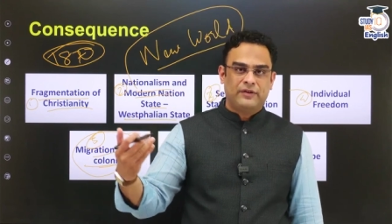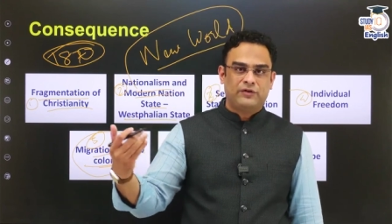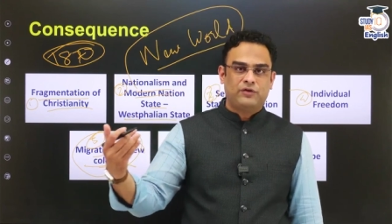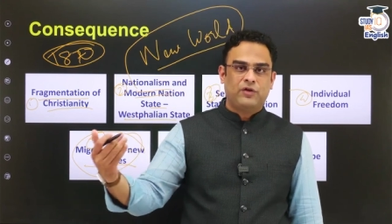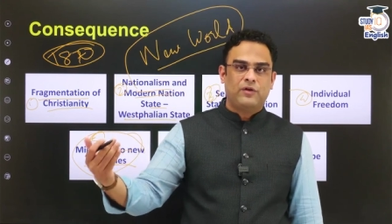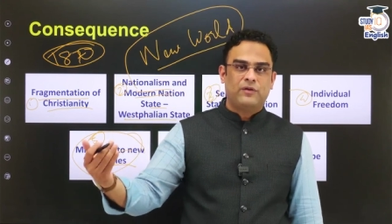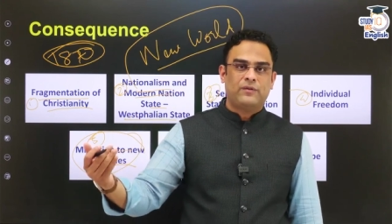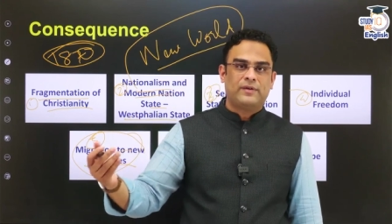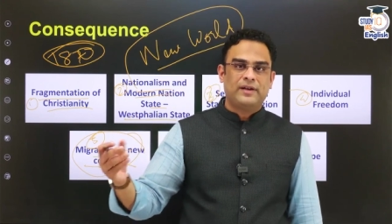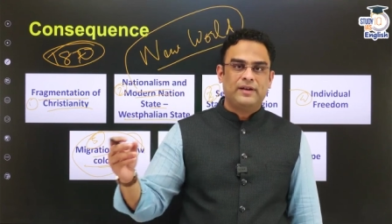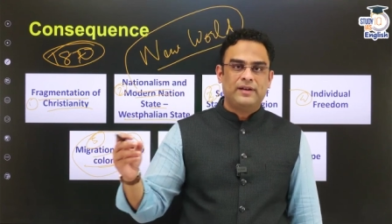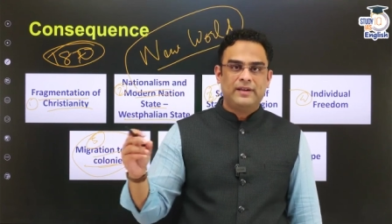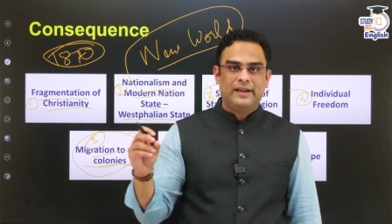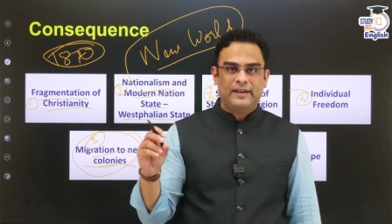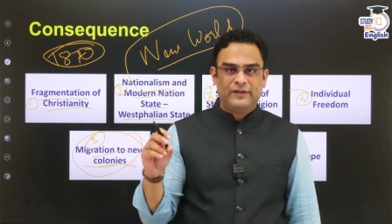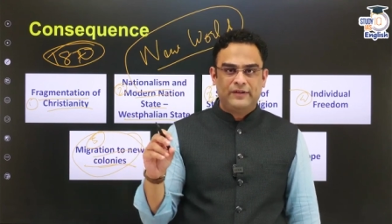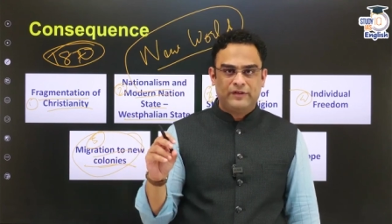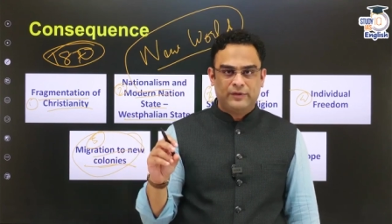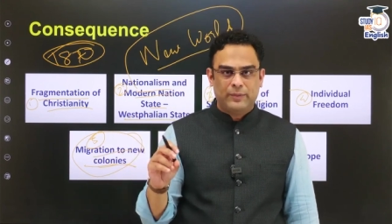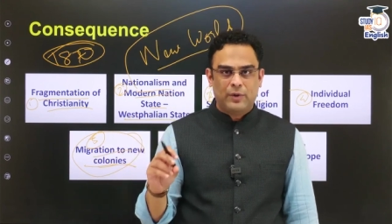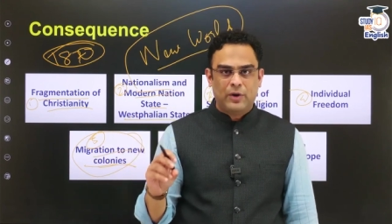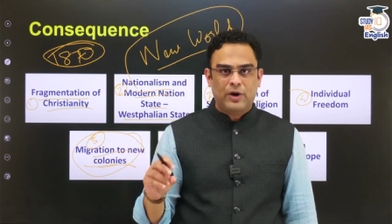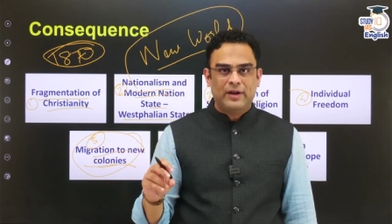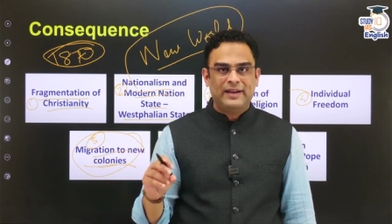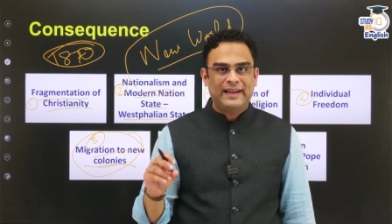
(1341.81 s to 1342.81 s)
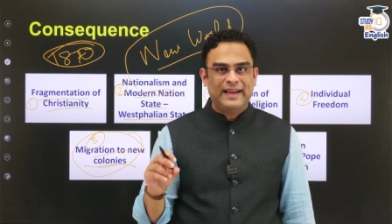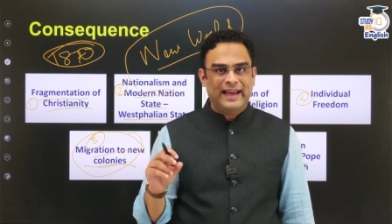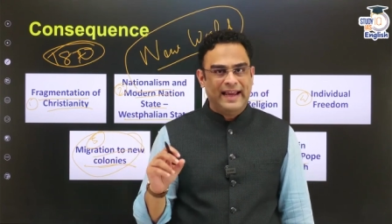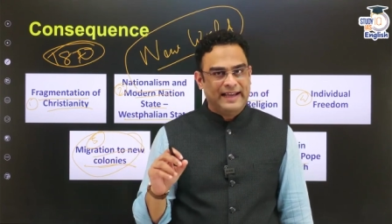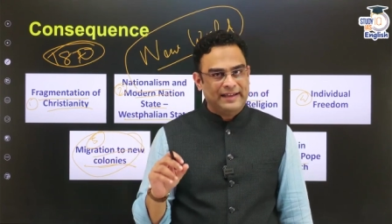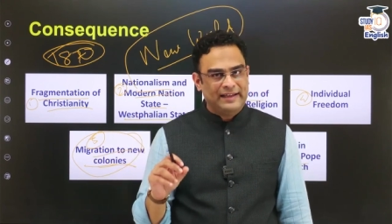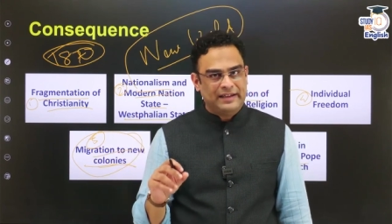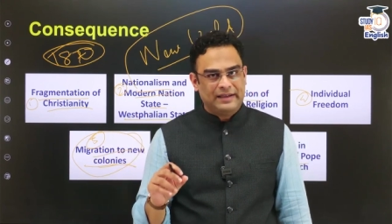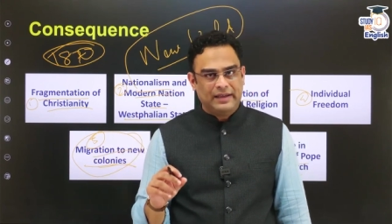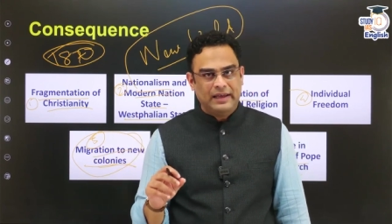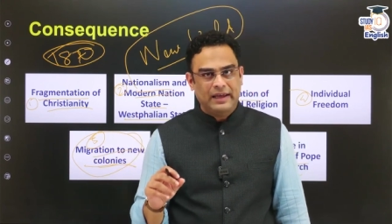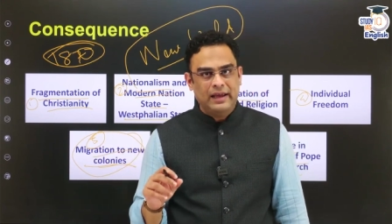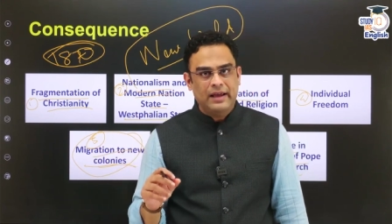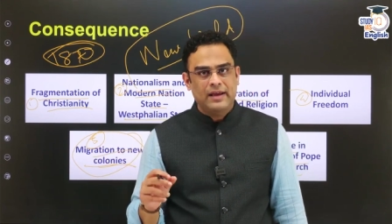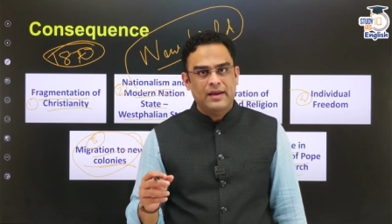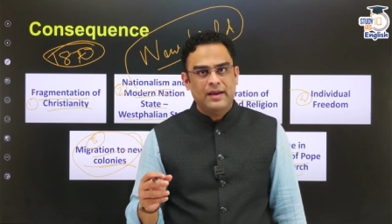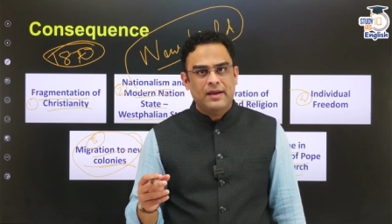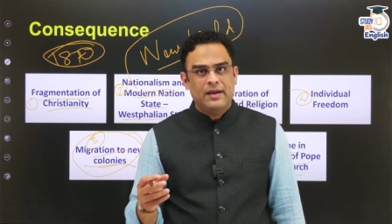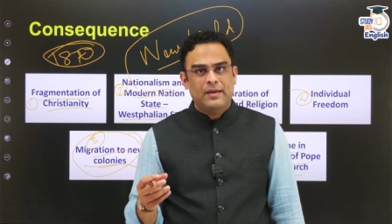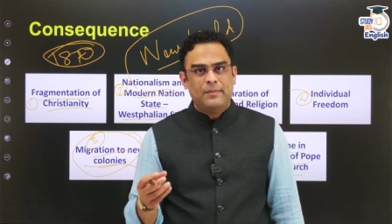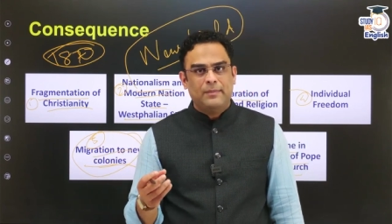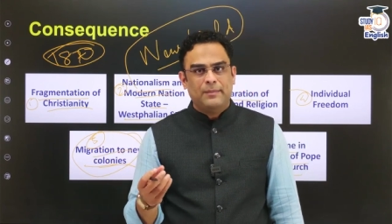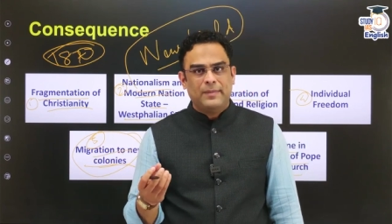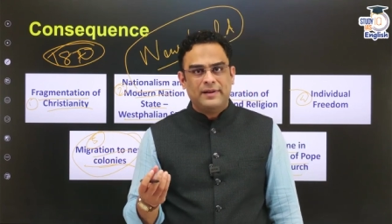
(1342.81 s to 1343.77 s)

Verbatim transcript: a sovereign small entity,